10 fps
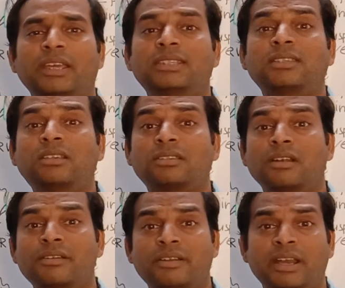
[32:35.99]

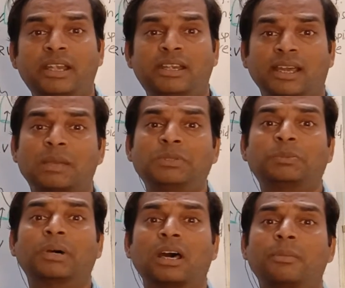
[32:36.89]
600 times
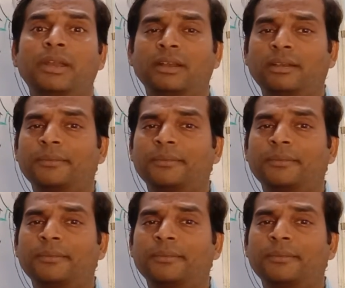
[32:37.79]
per minute.